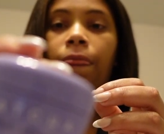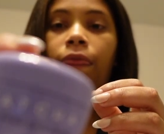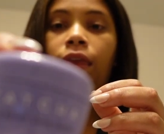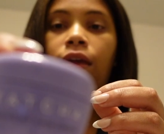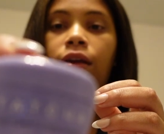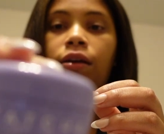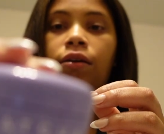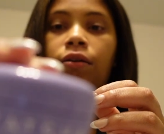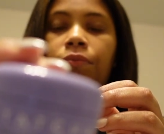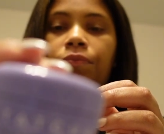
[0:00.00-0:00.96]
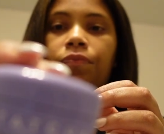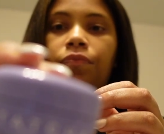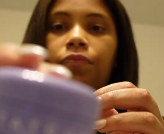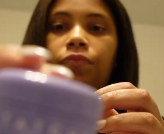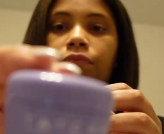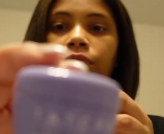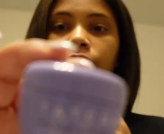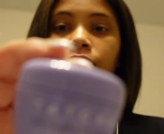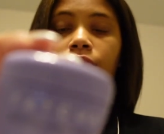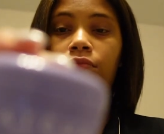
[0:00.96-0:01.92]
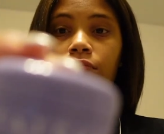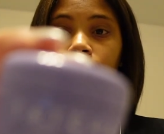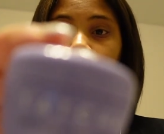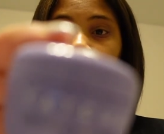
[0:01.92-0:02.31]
Nothing is said.